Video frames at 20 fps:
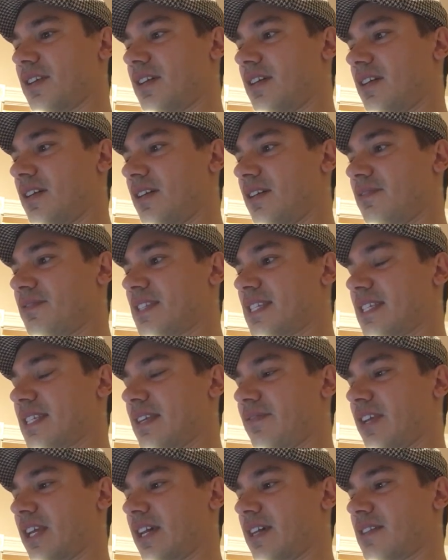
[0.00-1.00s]
of
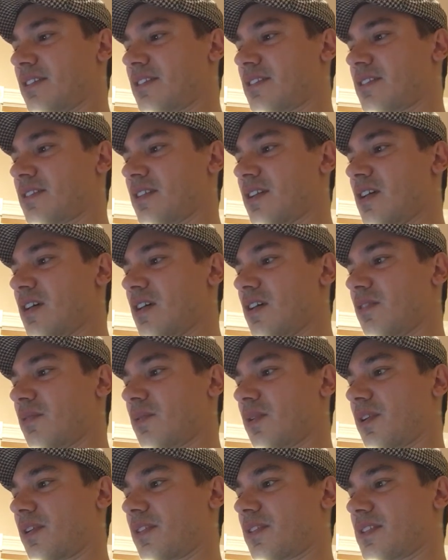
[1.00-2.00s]
CVS,
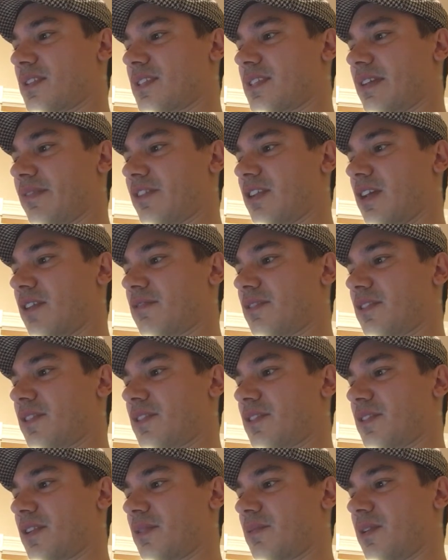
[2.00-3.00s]
worth
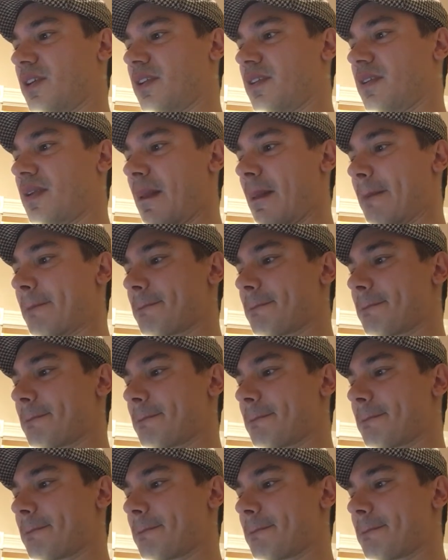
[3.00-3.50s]
$731.